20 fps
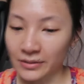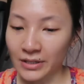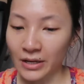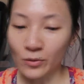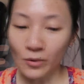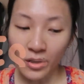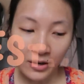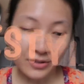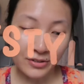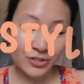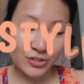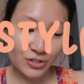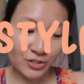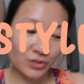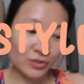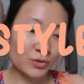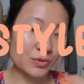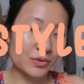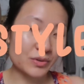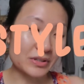Now on
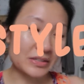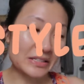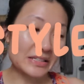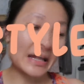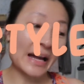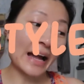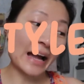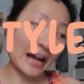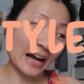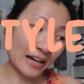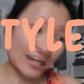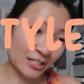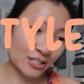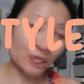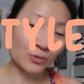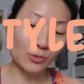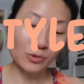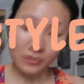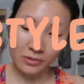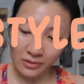to the
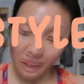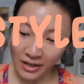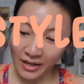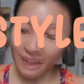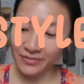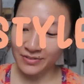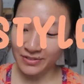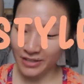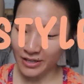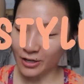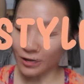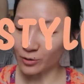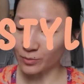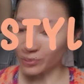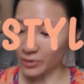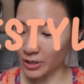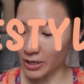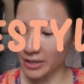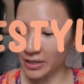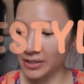actual lifestyle
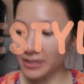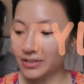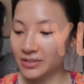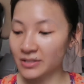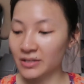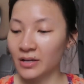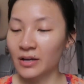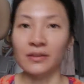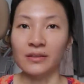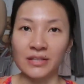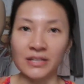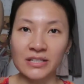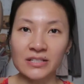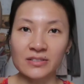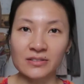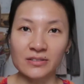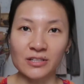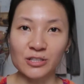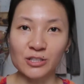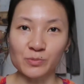products. This
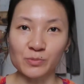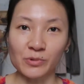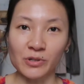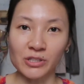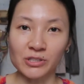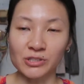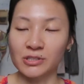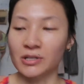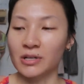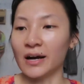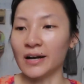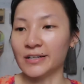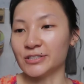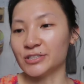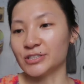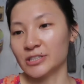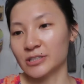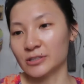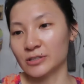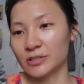dish brush, I
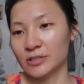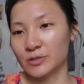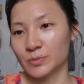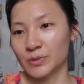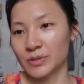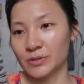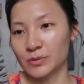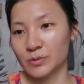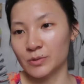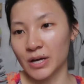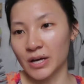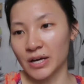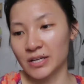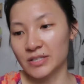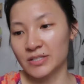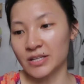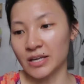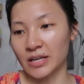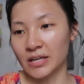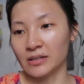shared this with you
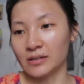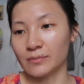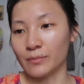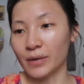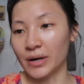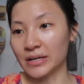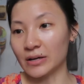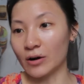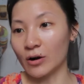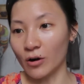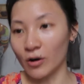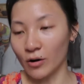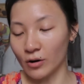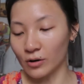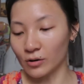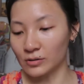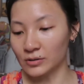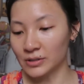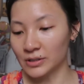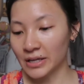guys in my
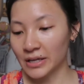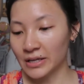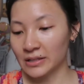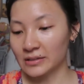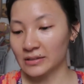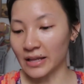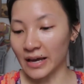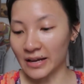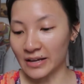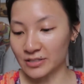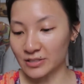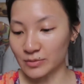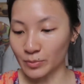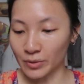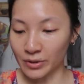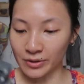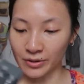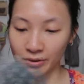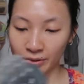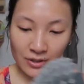haul last
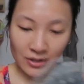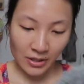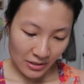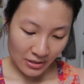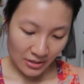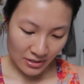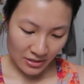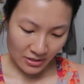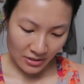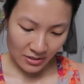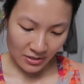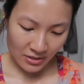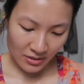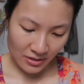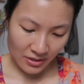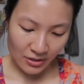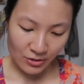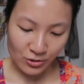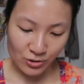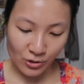month. This is
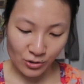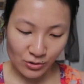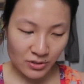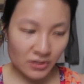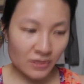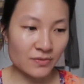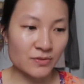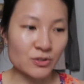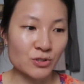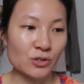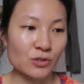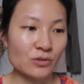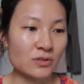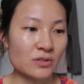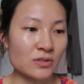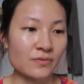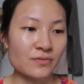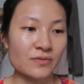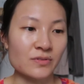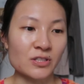the Joseph
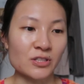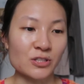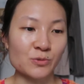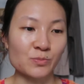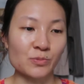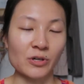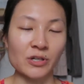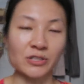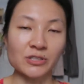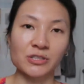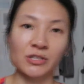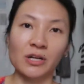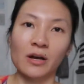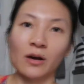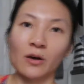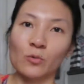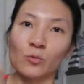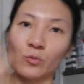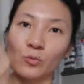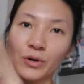Joseph dish brush
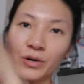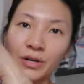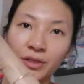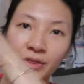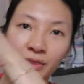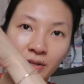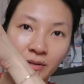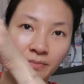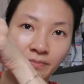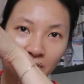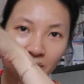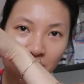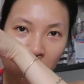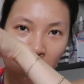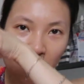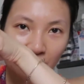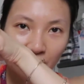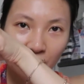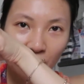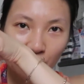with a
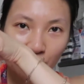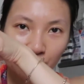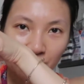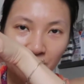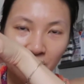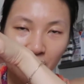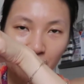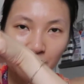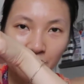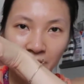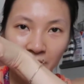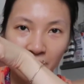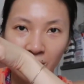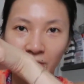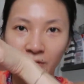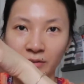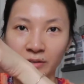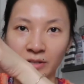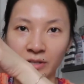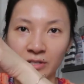silicone tip
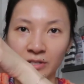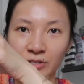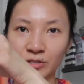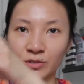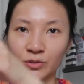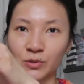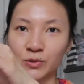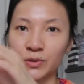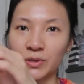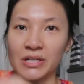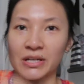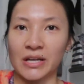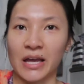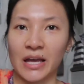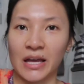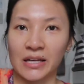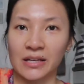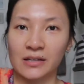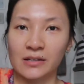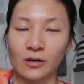here, so you can
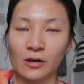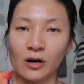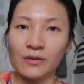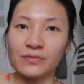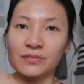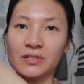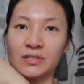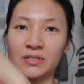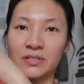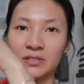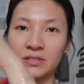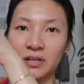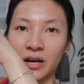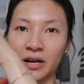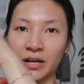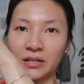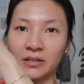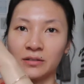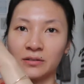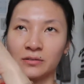hang it off the
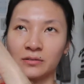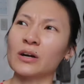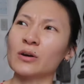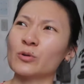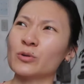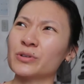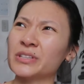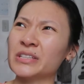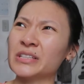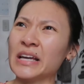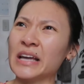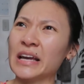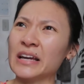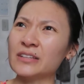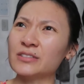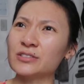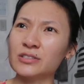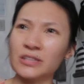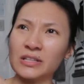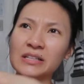side or the
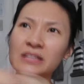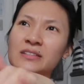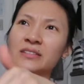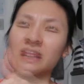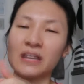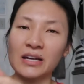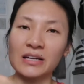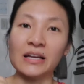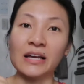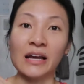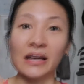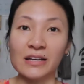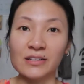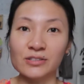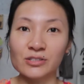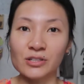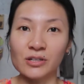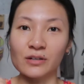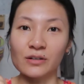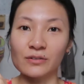edge, the inside
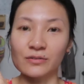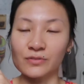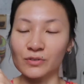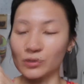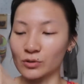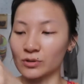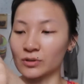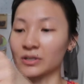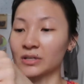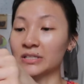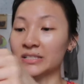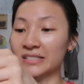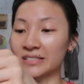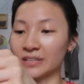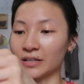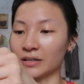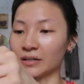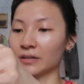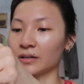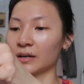edge of your
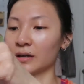sink.